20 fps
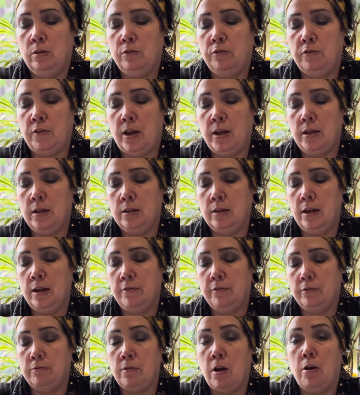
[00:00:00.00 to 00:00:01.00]
fake
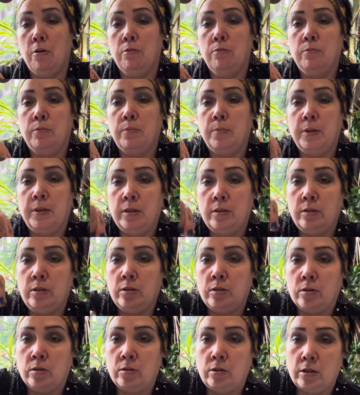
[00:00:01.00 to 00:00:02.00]
leather robe, but this
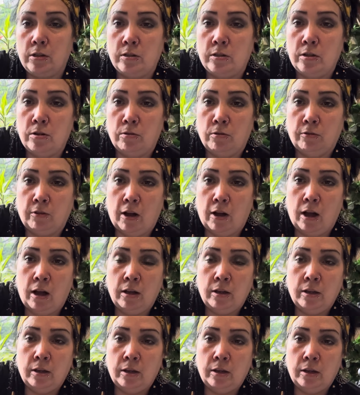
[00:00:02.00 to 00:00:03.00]
is solid silver.
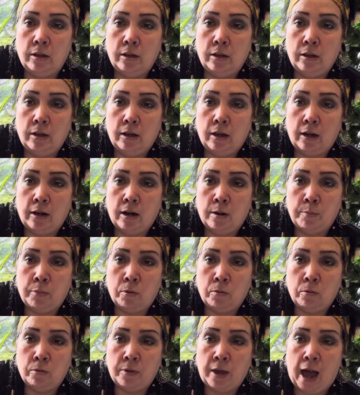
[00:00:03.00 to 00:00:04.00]
And I
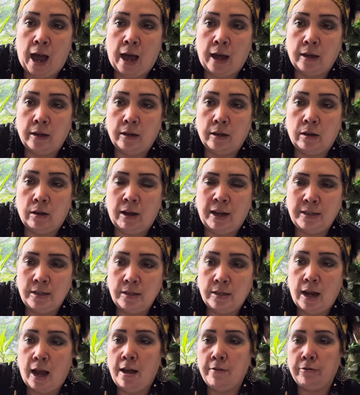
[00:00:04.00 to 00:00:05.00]
bought that. I
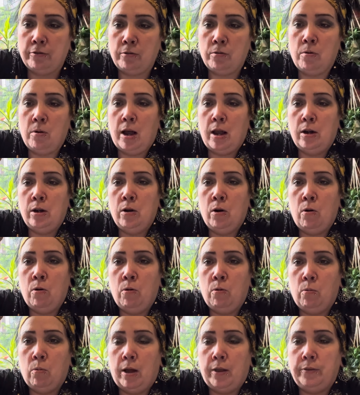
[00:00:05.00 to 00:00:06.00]
did have quite a
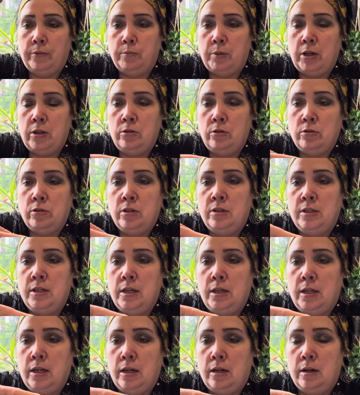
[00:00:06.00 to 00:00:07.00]
long one that used to
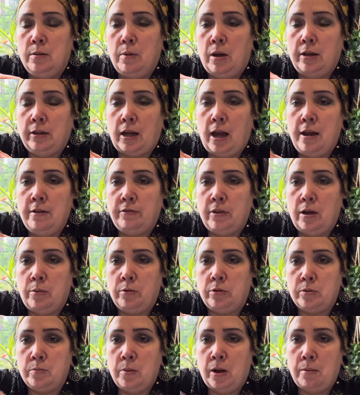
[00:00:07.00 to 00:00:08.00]
dig in, and I gave that
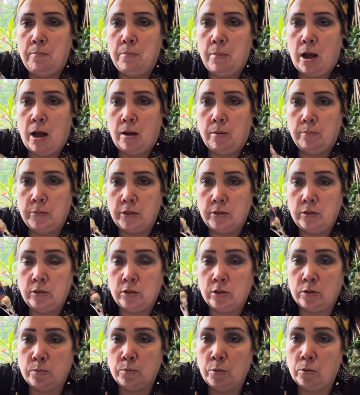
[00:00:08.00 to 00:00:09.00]
one to my mum. This
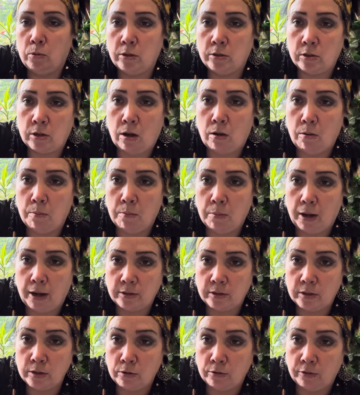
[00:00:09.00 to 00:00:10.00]
is smaller to go on my
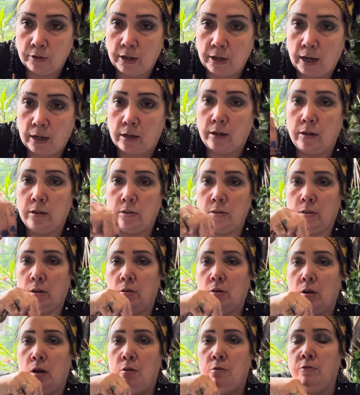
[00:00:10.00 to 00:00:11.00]
silver necklace, so
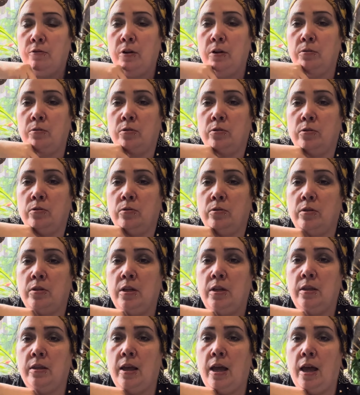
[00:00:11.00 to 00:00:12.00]
hopefully it will sort of
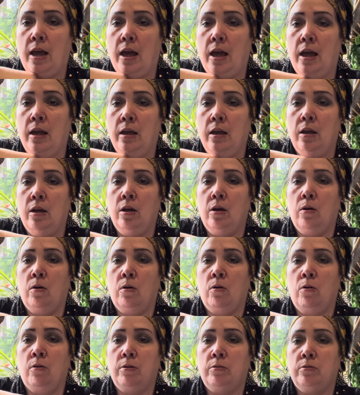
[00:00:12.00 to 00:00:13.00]
sit there,
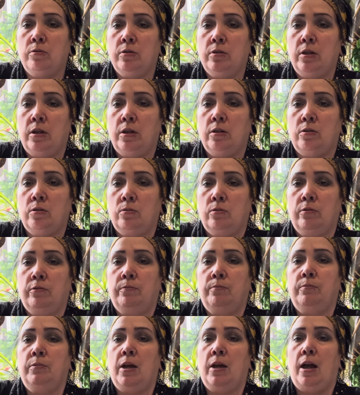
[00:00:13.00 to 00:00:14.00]
or it will sit sort of
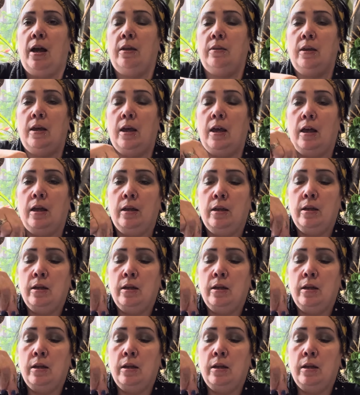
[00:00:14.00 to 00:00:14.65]
down there.